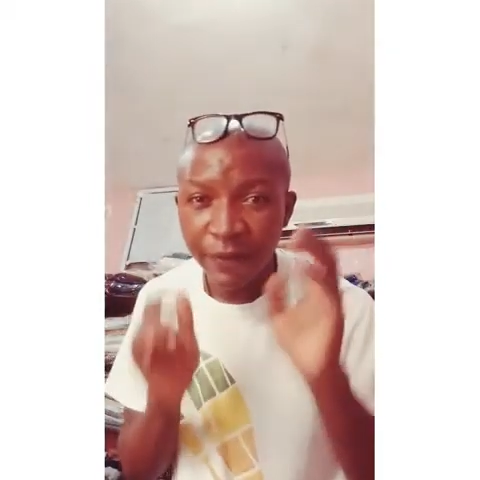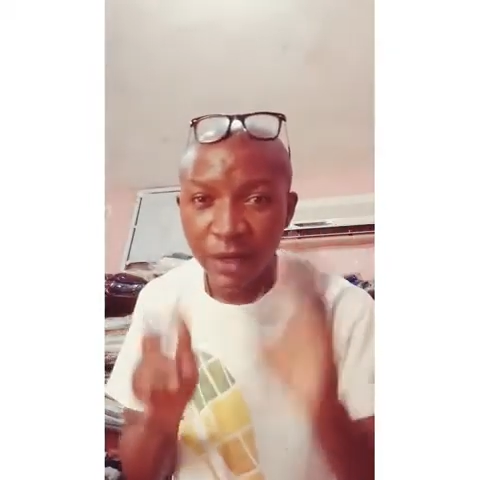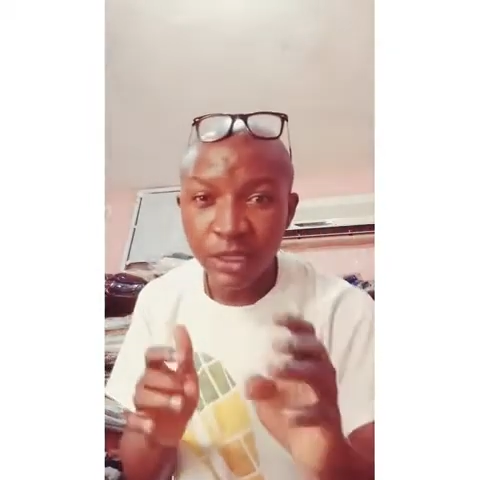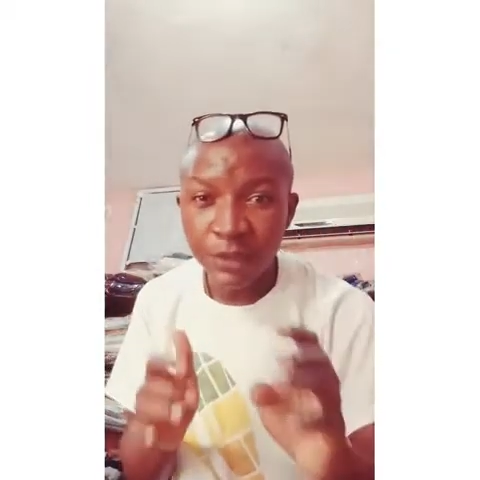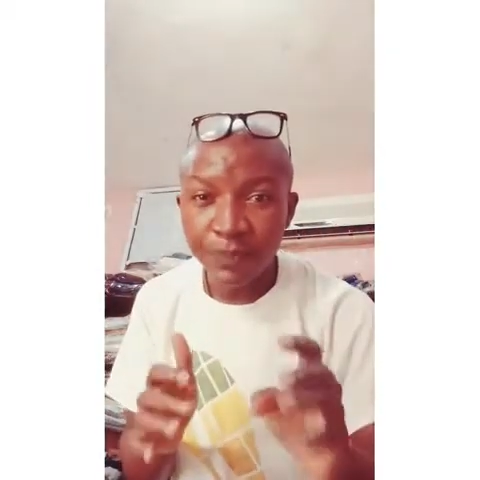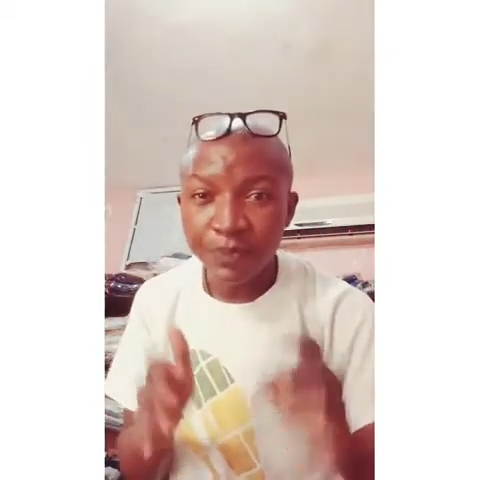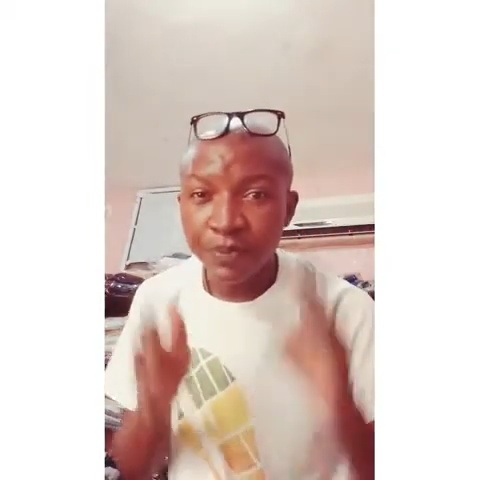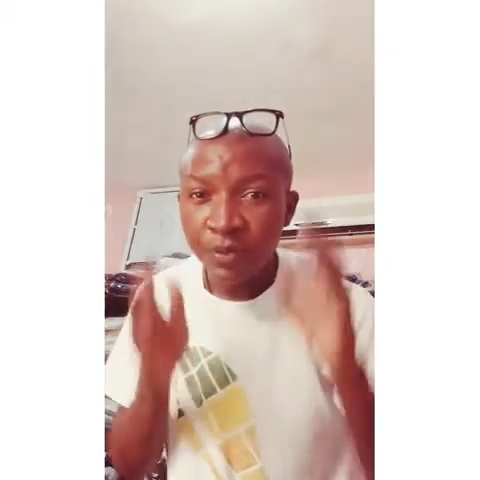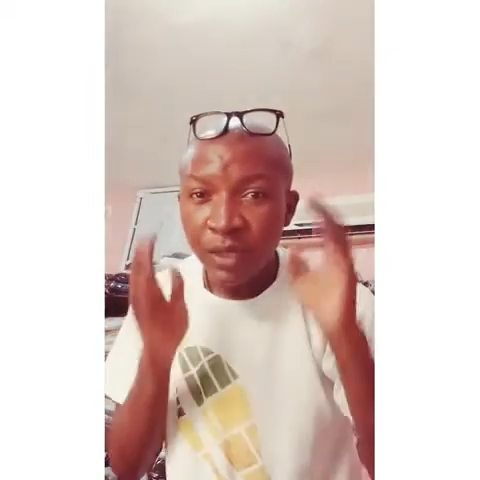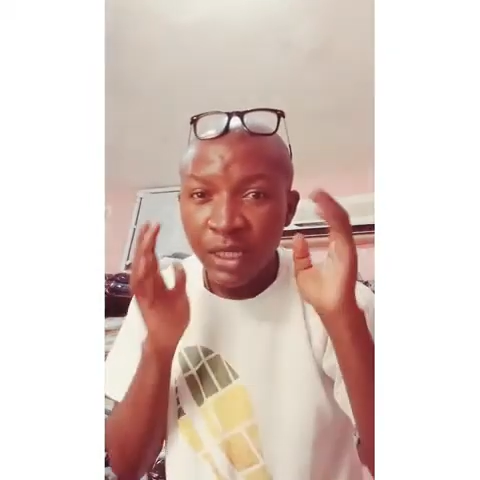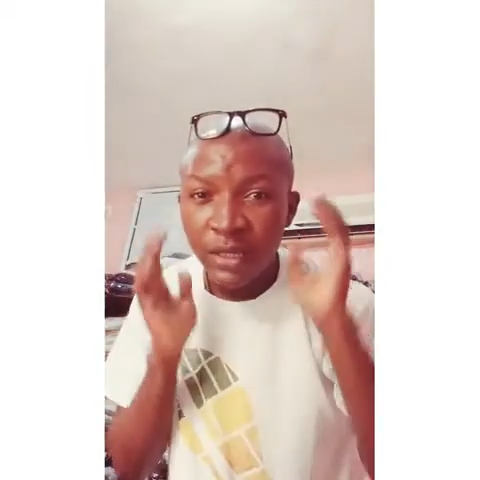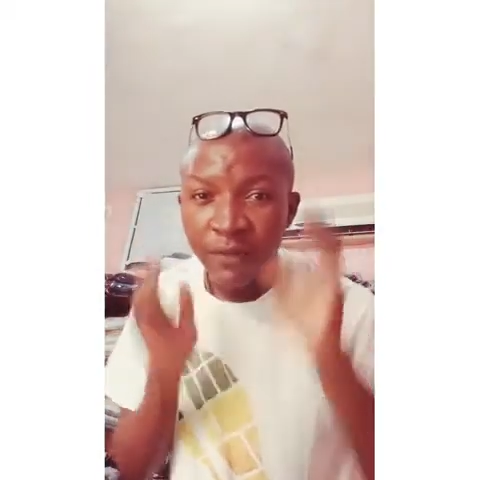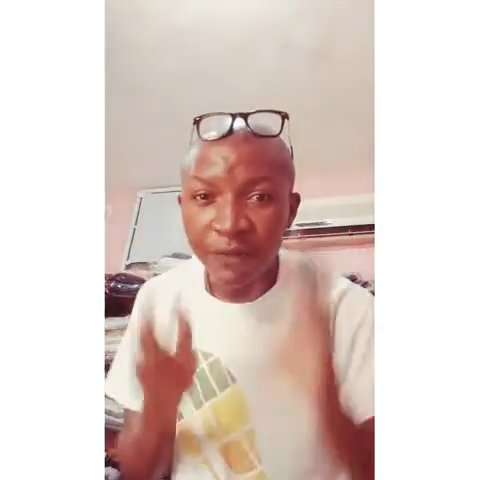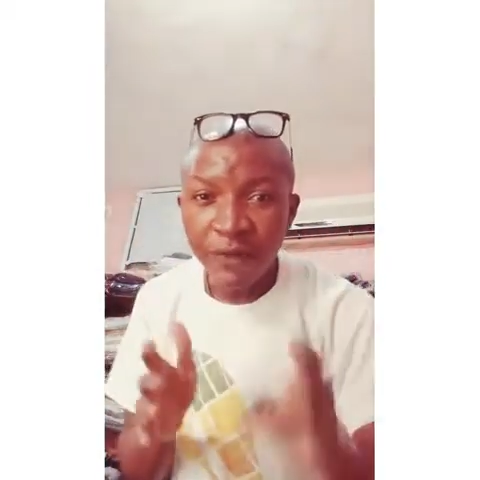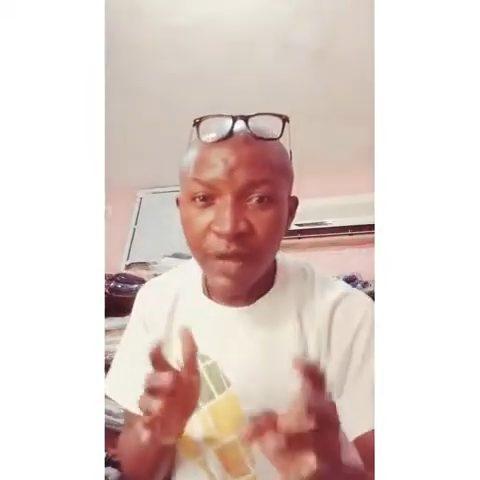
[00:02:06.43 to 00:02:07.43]
fact.
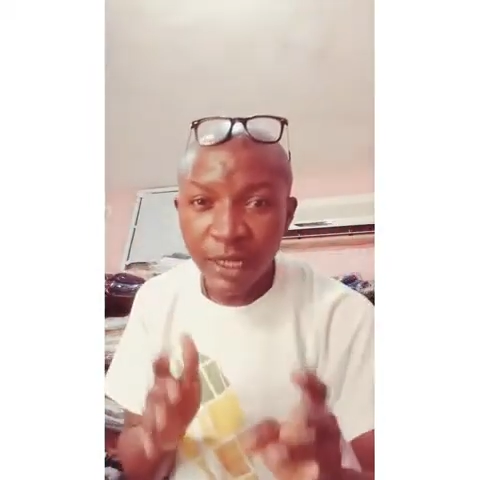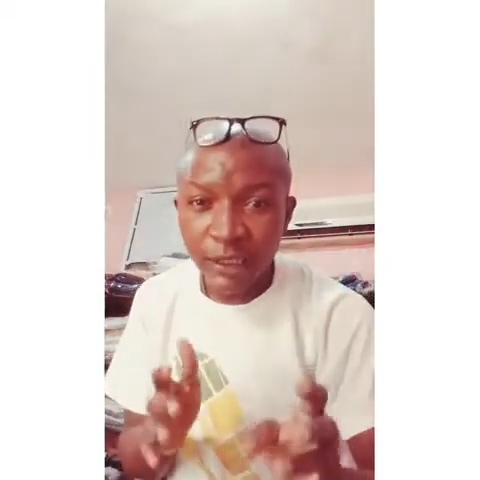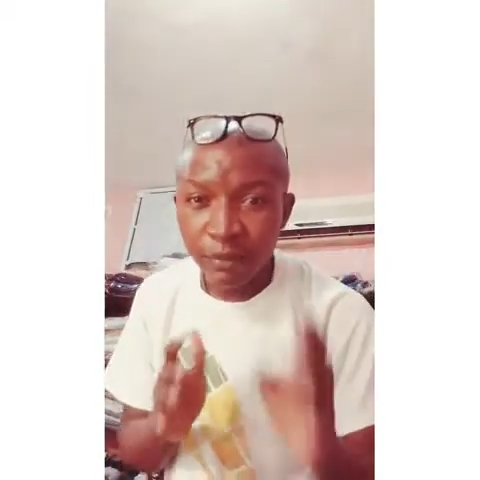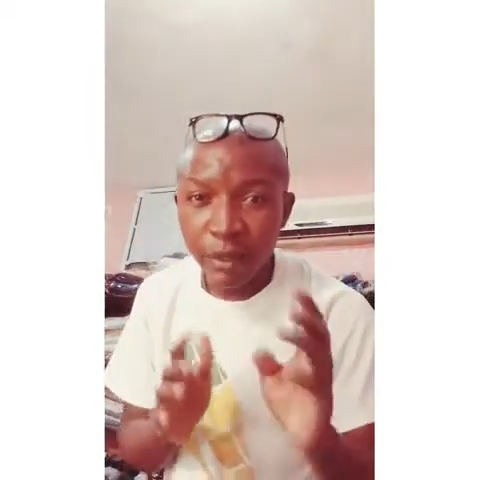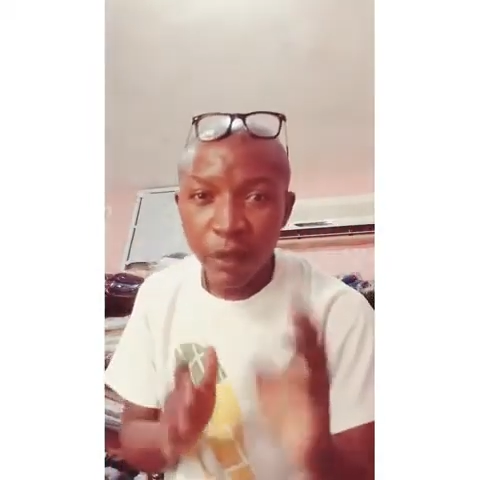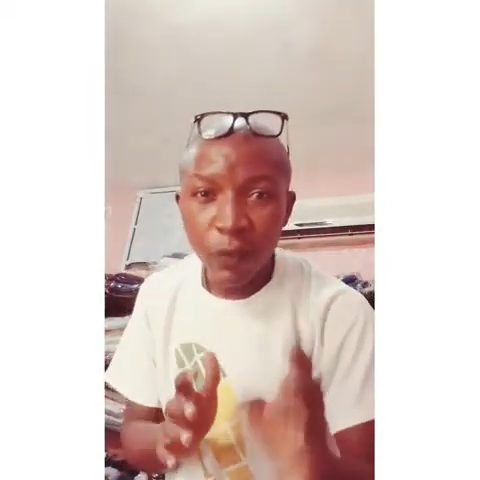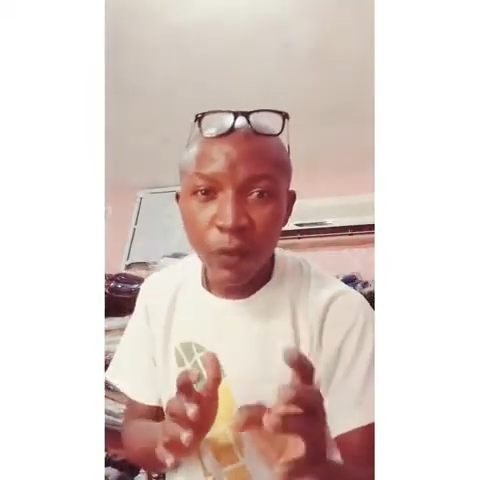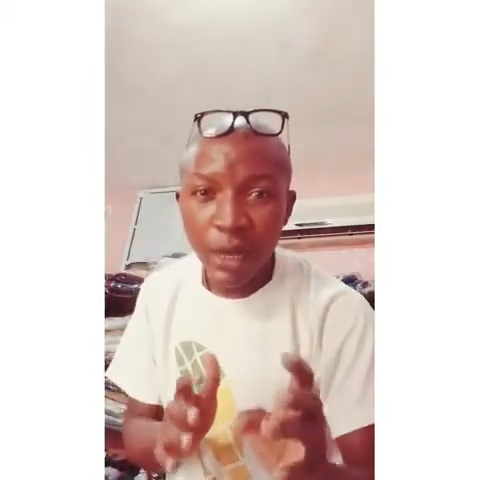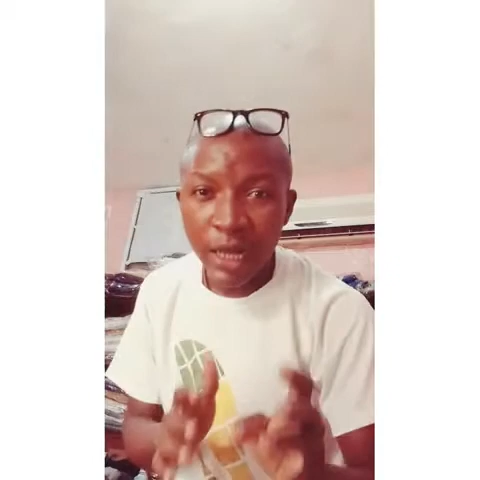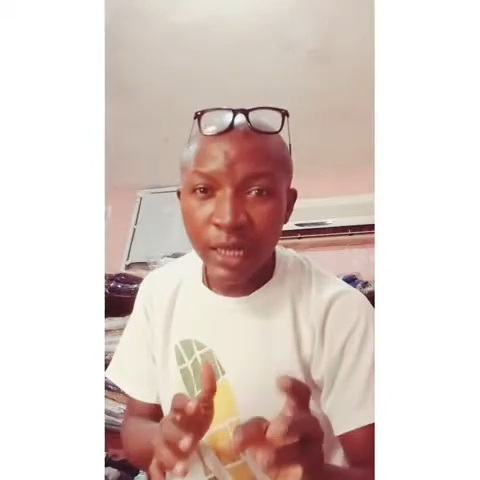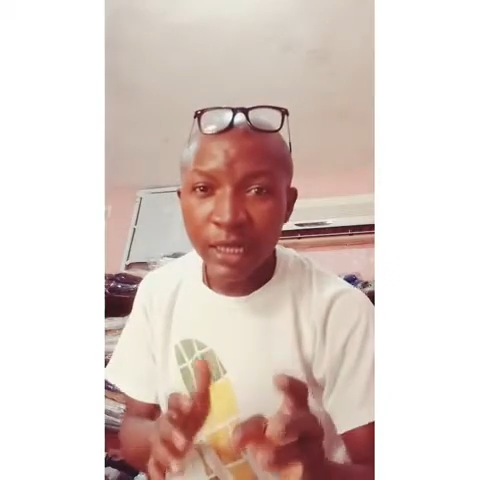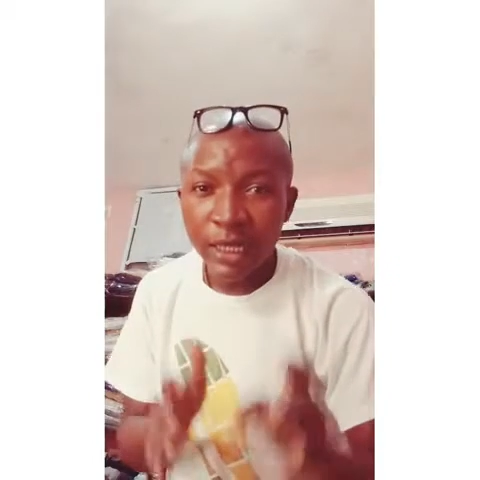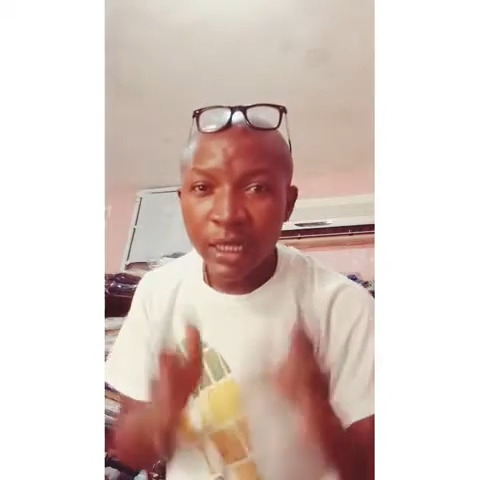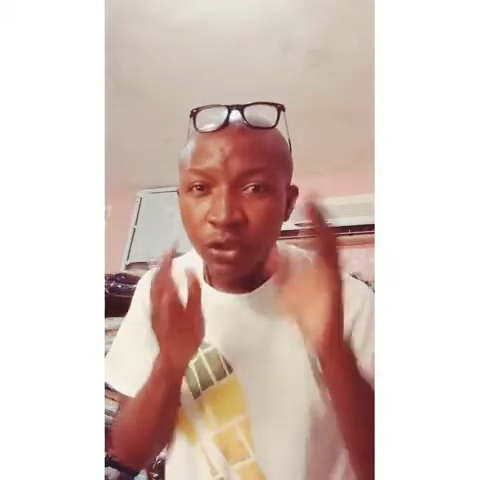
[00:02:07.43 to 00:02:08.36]
In fact, meanwhile,